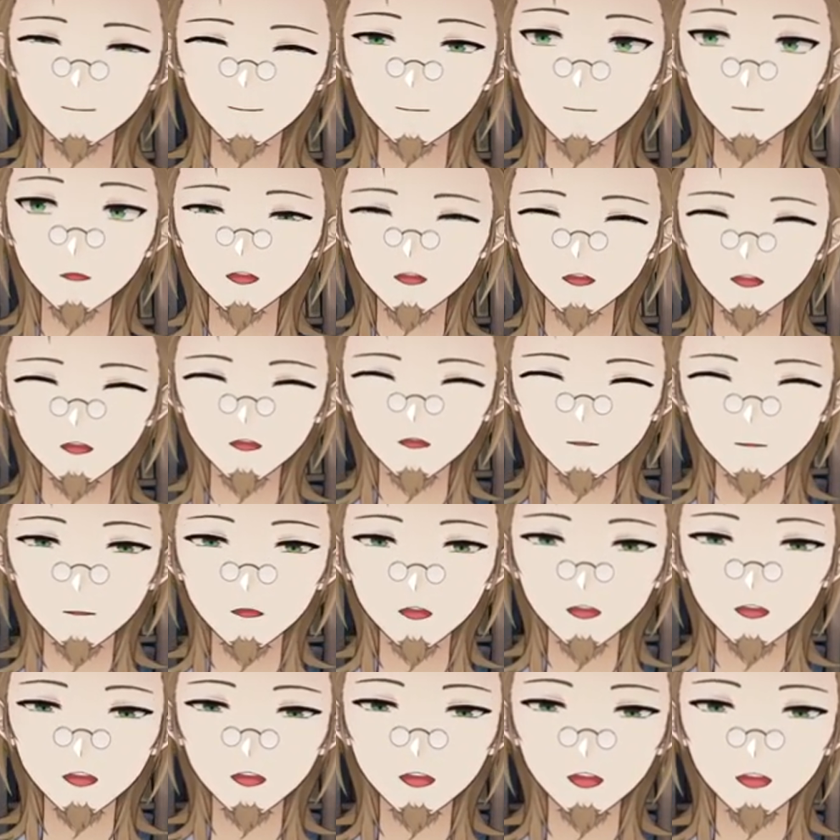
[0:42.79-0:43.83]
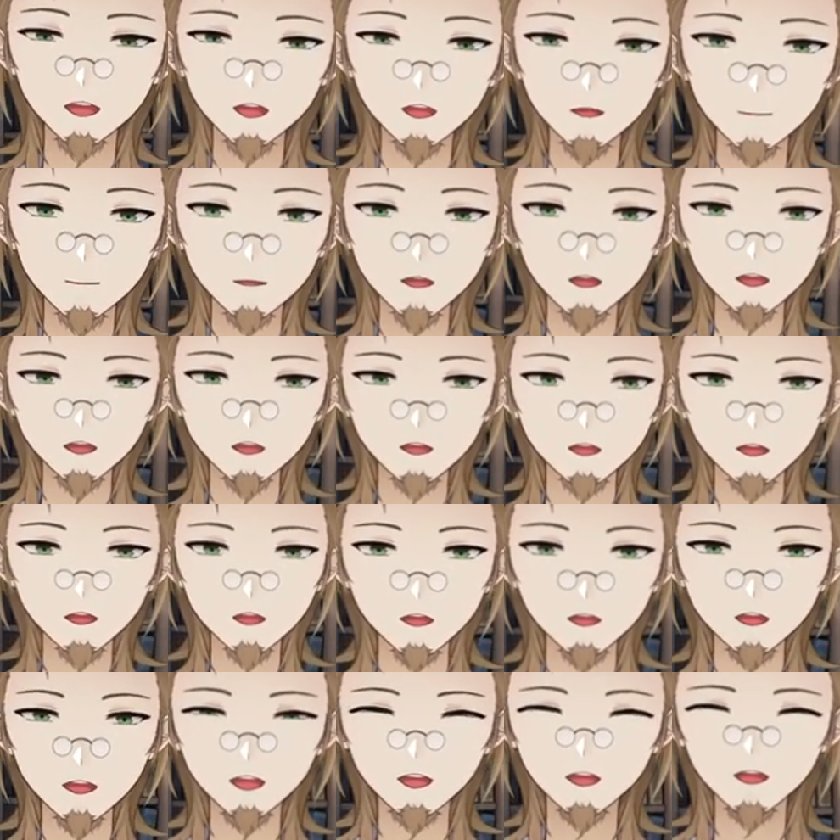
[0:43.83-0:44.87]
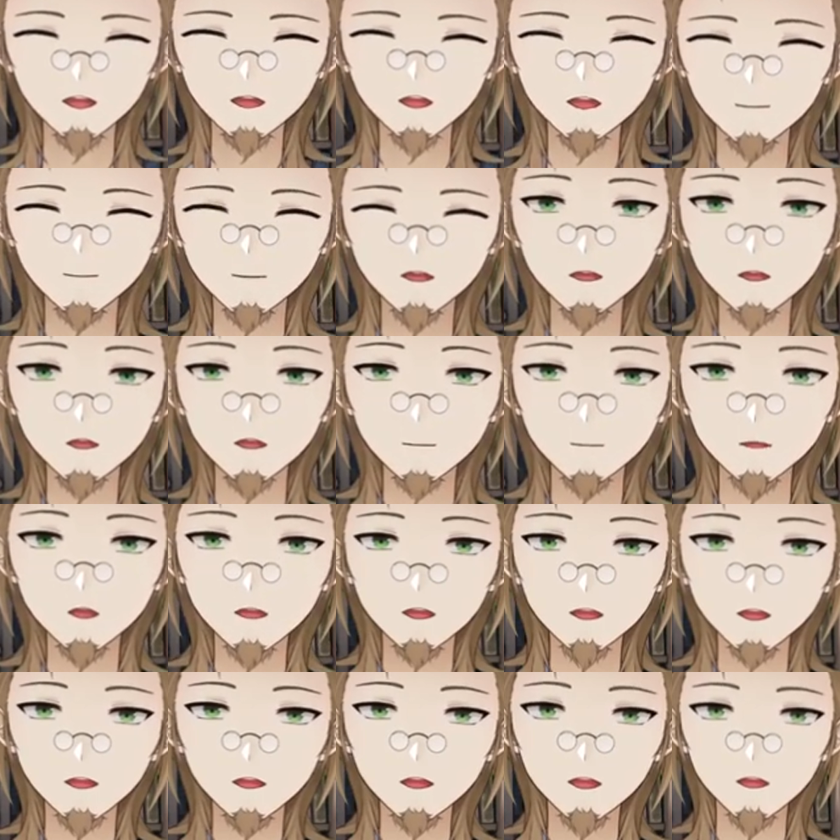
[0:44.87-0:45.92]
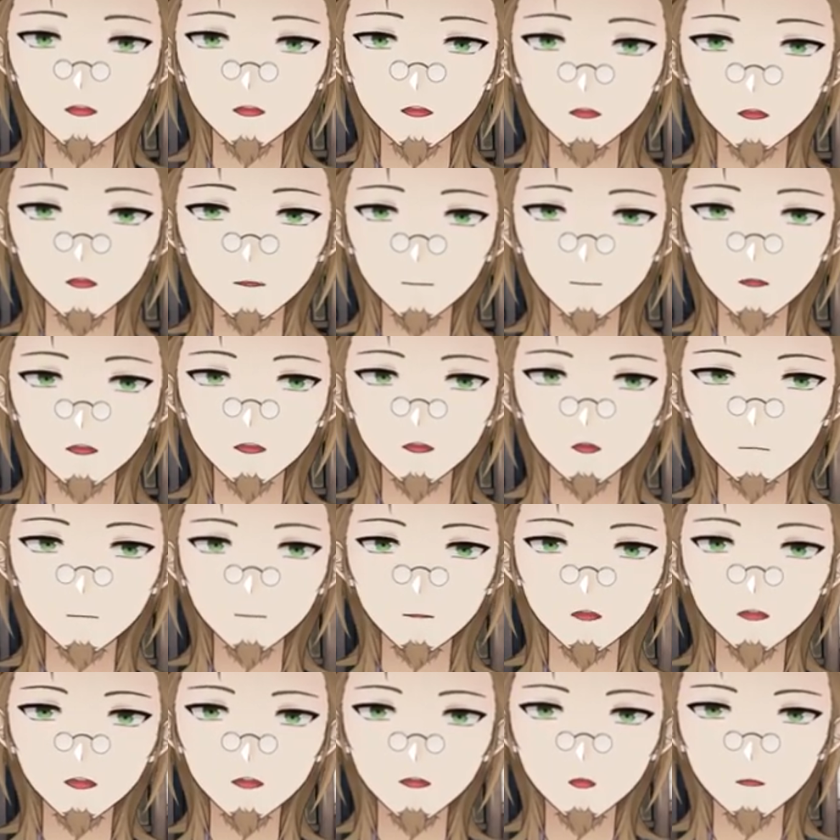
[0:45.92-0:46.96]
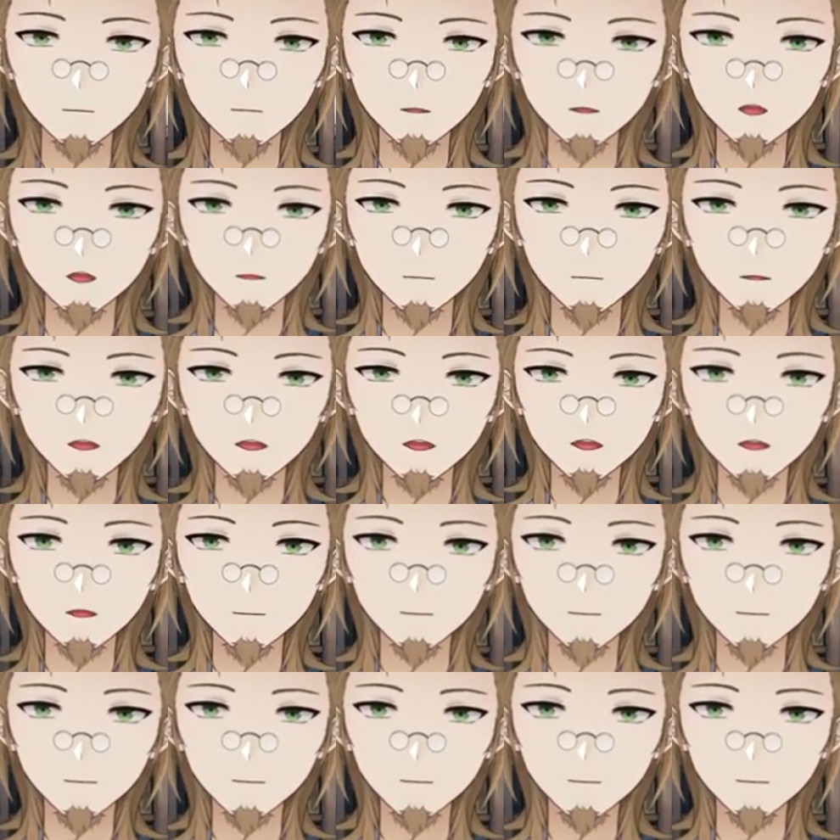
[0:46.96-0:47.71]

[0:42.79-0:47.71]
I really liked the manga. I, I had read the first couple of chapters of the manga.